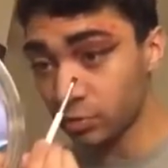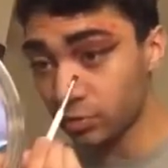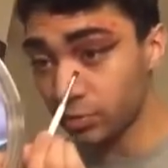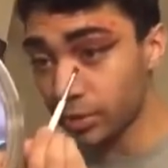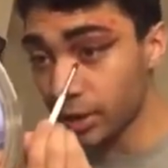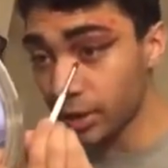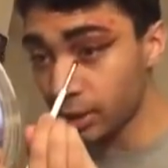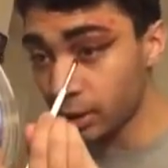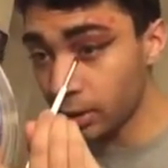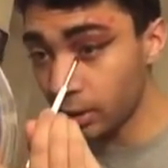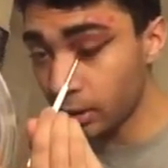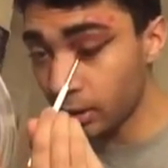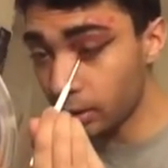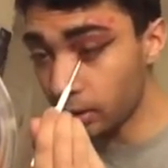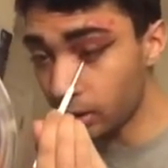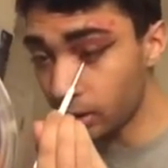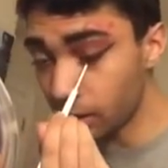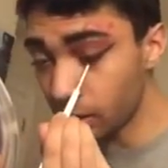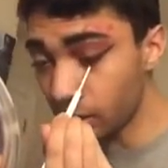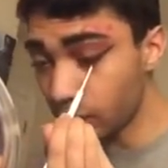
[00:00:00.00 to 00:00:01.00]
drag
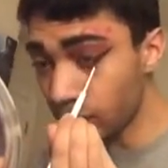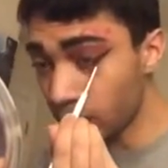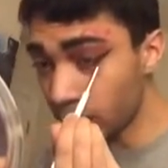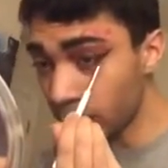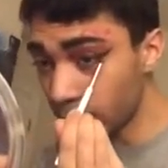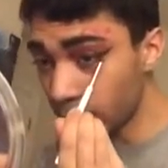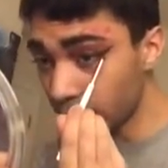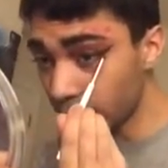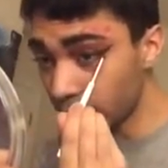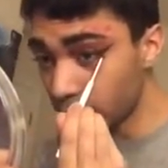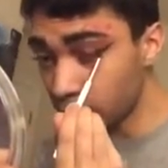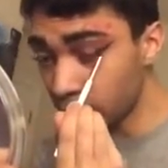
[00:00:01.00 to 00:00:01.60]
along the red